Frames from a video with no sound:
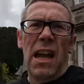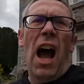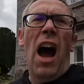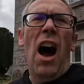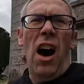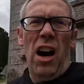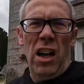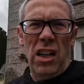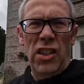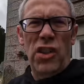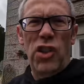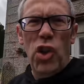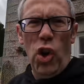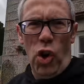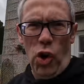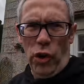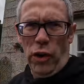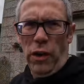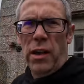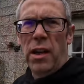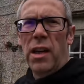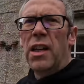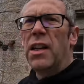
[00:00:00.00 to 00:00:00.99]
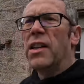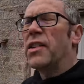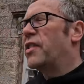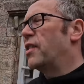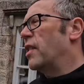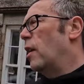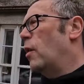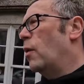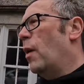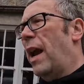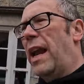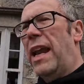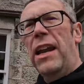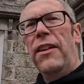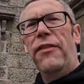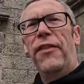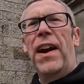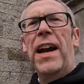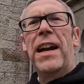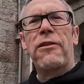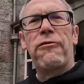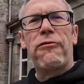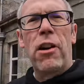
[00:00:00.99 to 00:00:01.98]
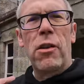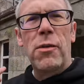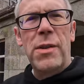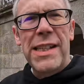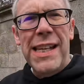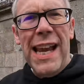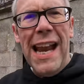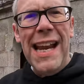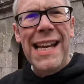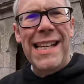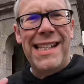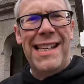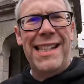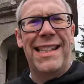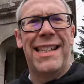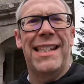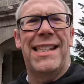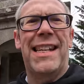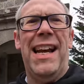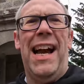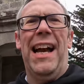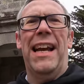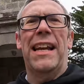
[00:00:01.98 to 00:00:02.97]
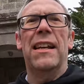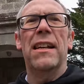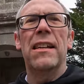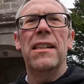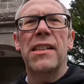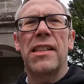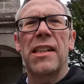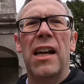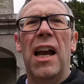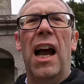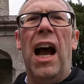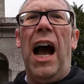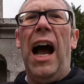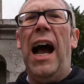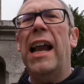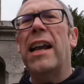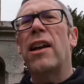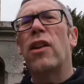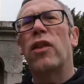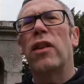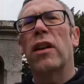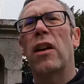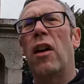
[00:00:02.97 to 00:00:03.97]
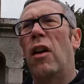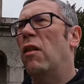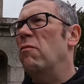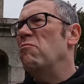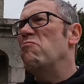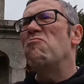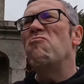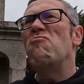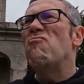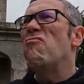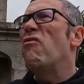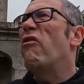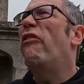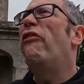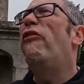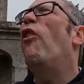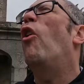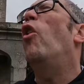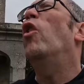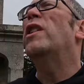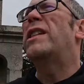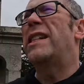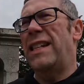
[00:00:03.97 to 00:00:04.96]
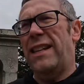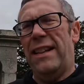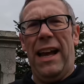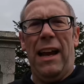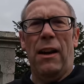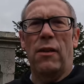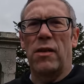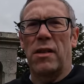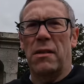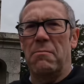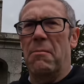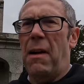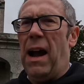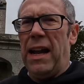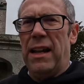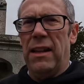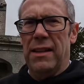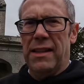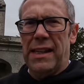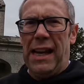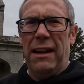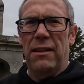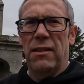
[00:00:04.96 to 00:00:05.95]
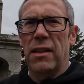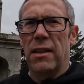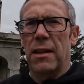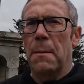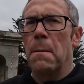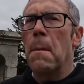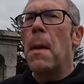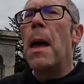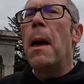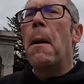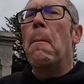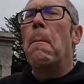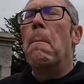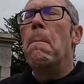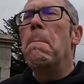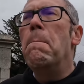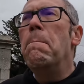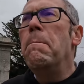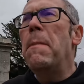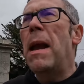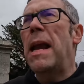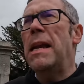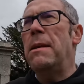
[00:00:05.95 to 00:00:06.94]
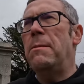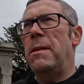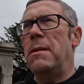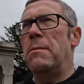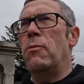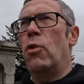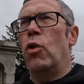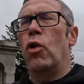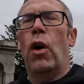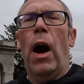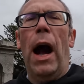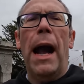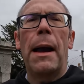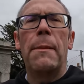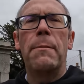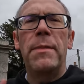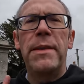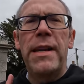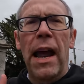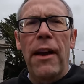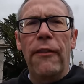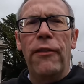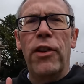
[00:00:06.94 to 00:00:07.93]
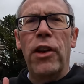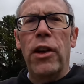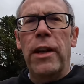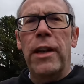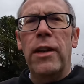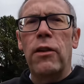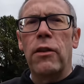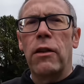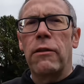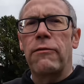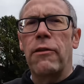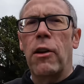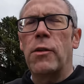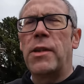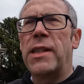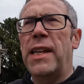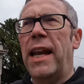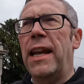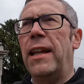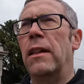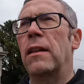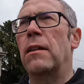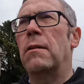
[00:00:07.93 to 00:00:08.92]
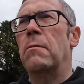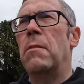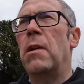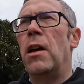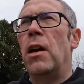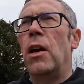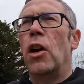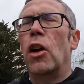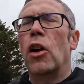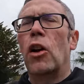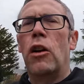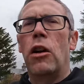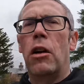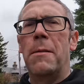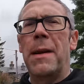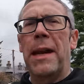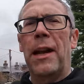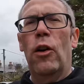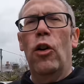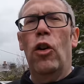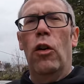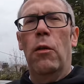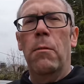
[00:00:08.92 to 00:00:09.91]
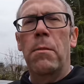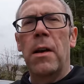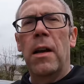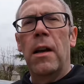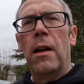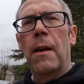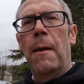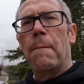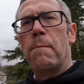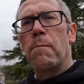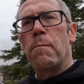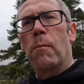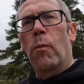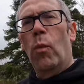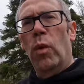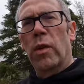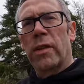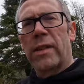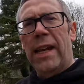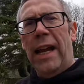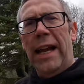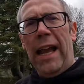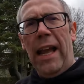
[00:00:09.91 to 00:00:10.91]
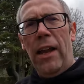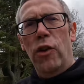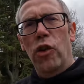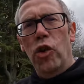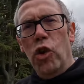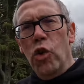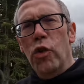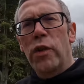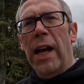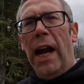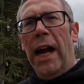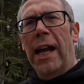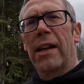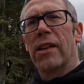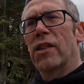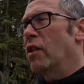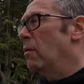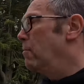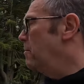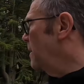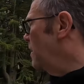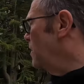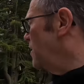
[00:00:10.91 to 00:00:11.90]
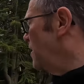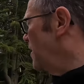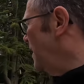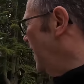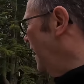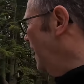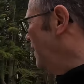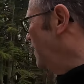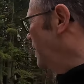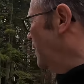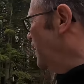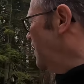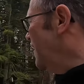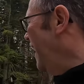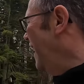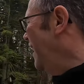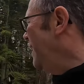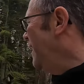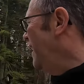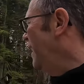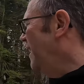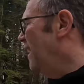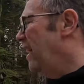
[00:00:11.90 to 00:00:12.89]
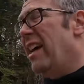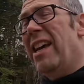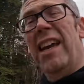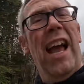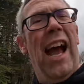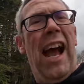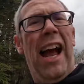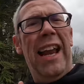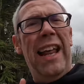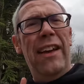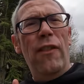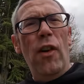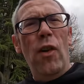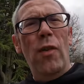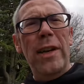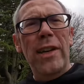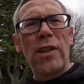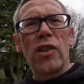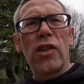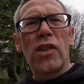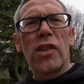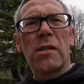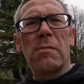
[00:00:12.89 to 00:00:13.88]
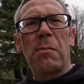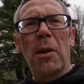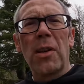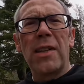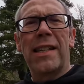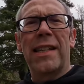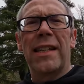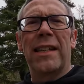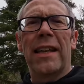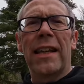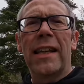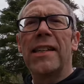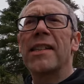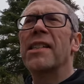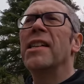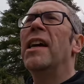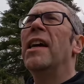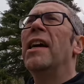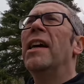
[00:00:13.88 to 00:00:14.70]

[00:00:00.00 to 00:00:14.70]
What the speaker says: are done. So if I'd rotated the tires, I could have got 40,000 miles out of them, maybe more. I'm definitely going to rotate them coming up once I get new tires on, because as I understand it, and I've only just spotted this,